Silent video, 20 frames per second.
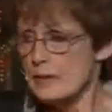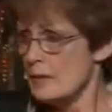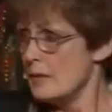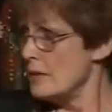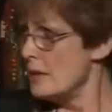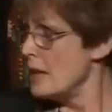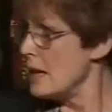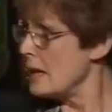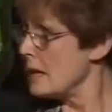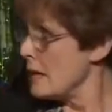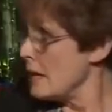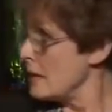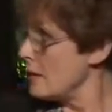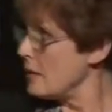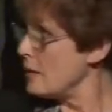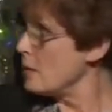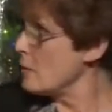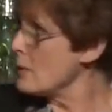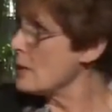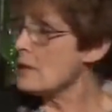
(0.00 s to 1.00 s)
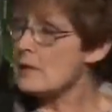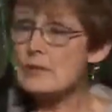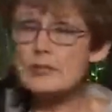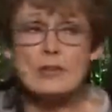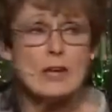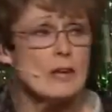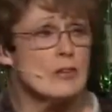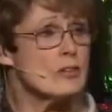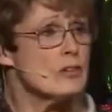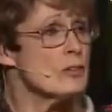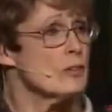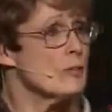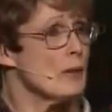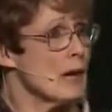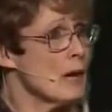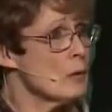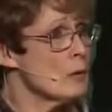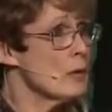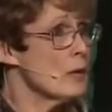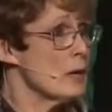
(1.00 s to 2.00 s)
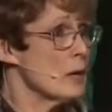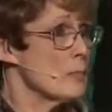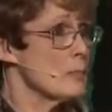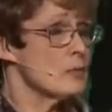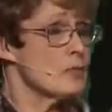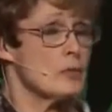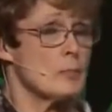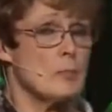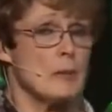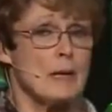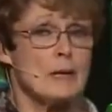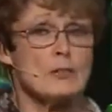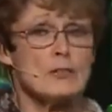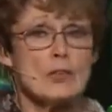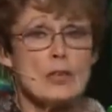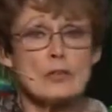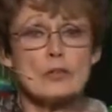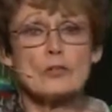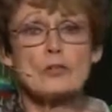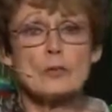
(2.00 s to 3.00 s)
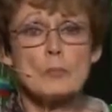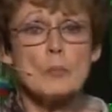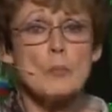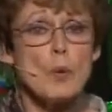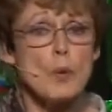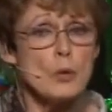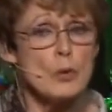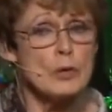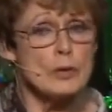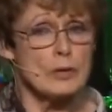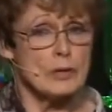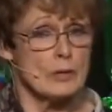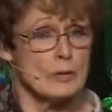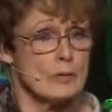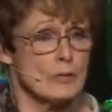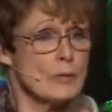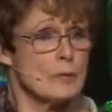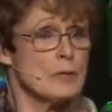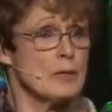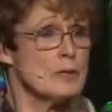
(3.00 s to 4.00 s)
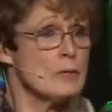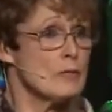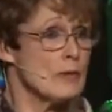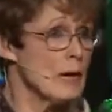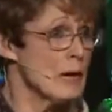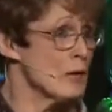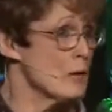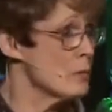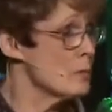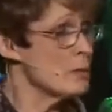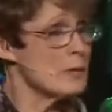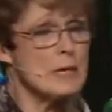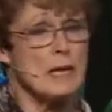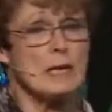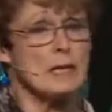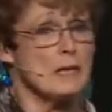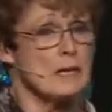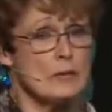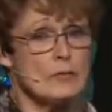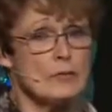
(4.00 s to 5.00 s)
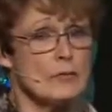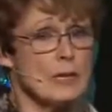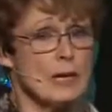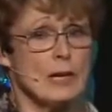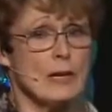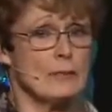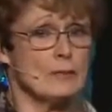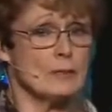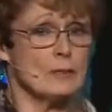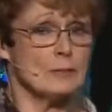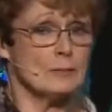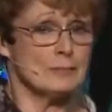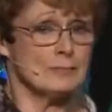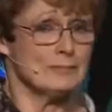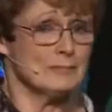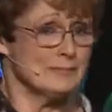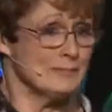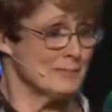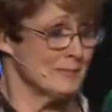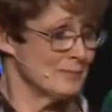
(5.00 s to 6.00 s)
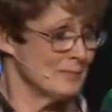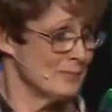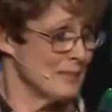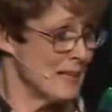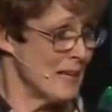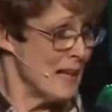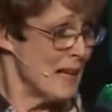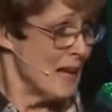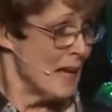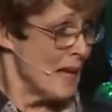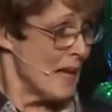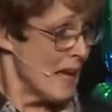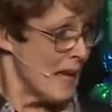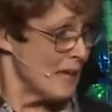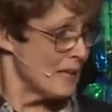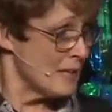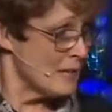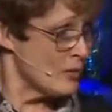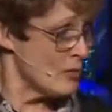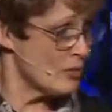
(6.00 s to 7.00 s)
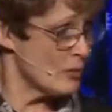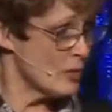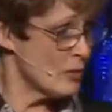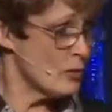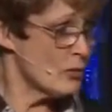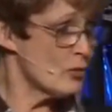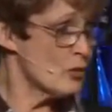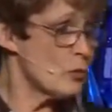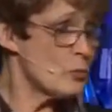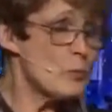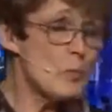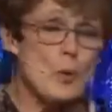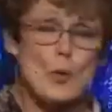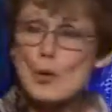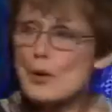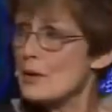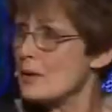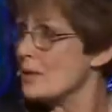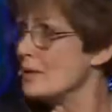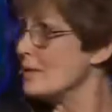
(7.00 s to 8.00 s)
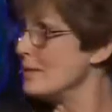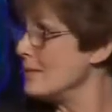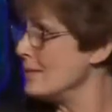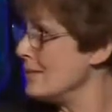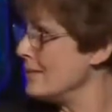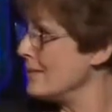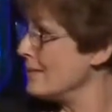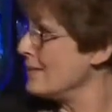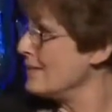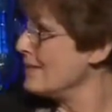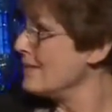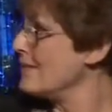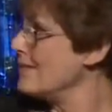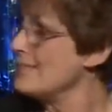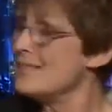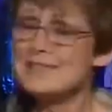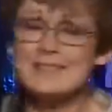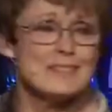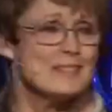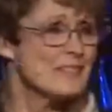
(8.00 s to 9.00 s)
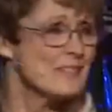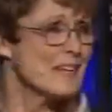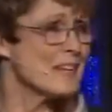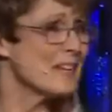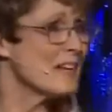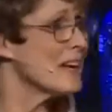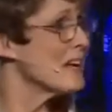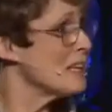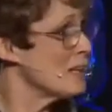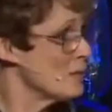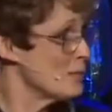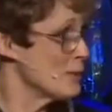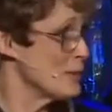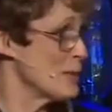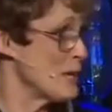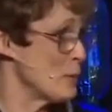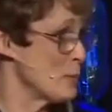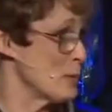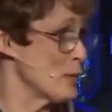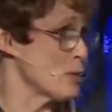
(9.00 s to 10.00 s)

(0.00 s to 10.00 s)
The realization of outcomes depends on support from the environment at every level. And it's the support that I love in that